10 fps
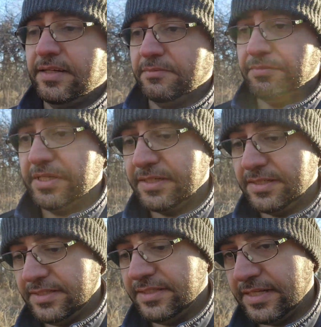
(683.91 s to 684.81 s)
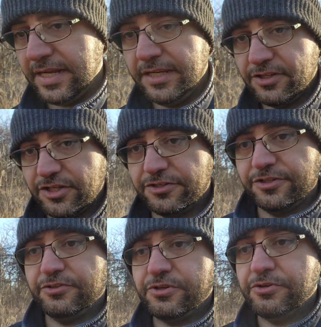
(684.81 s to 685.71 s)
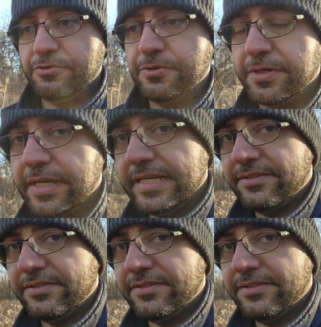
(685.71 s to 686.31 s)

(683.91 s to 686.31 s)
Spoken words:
because the shutter don't go as